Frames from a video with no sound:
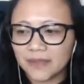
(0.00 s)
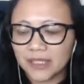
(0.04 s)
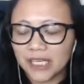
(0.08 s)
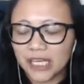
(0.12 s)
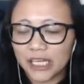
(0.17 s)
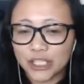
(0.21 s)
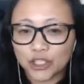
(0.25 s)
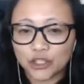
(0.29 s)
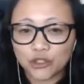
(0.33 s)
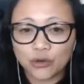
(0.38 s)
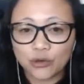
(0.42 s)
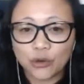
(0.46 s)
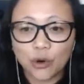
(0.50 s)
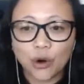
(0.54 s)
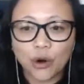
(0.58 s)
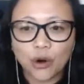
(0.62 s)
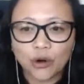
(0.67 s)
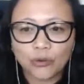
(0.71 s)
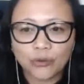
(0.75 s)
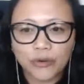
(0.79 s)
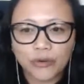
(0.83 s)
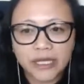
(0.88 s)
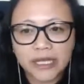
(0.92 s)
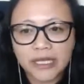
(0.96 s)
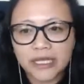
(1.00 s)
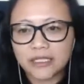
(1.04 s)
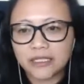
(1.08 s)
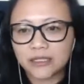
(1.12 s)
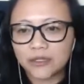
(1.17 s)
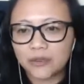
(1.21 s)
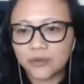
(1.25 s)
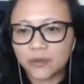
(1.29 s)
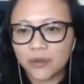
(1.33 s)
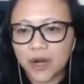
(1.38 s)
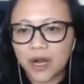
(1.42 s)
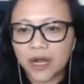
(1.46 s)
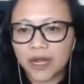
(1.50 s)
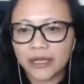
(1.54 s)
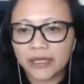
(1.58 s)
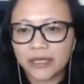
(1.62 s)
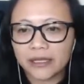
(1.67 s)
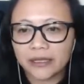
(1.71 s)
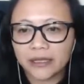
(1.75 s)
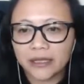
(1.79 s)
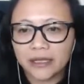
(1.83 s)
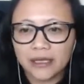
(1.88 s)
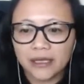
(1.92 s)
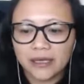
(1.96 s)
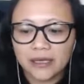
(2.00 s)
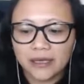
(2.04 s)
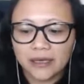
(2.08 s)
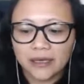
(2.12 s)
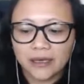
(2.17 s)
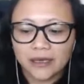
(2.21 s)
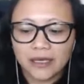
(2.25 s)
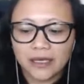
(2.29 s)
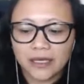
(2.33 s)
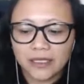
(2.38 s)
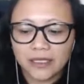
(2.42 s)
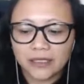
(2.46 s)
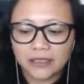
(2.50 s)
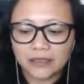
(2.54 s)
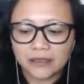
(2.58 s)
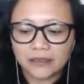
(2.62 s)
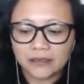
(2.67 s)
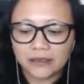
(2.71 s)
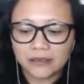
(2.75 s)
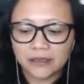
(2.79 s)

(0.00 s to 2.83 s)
strong reason why he's